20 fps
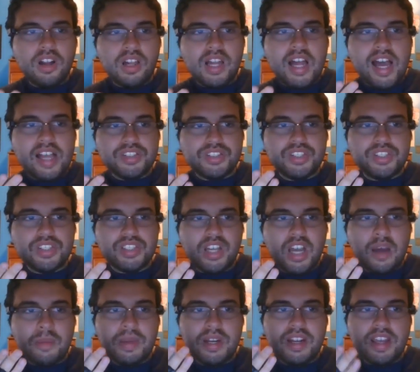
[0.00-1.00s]
classes
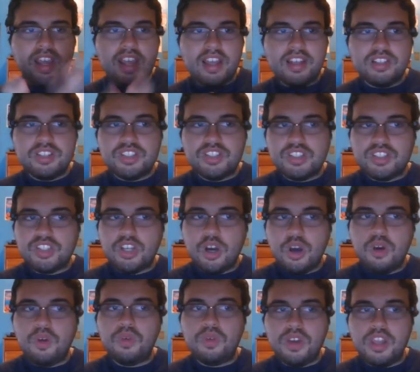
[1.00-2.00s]
coming in.
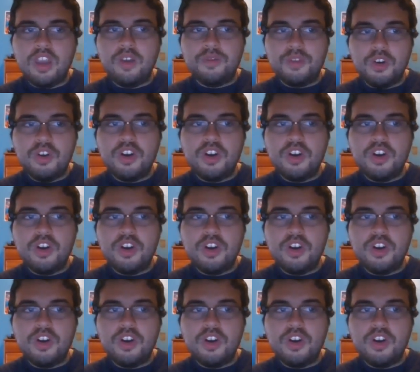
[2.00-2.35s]
So if